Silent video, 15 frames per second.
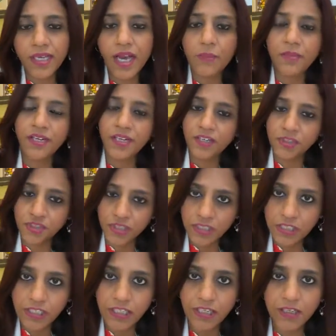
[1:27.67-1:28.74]
I'm an energy
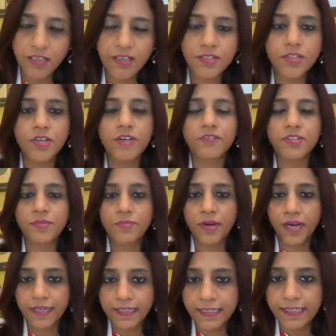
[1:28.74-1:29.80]
healer, so I've done
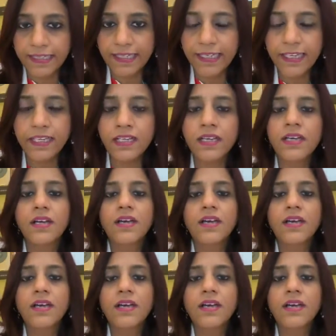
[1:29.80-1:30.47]
pranic healing,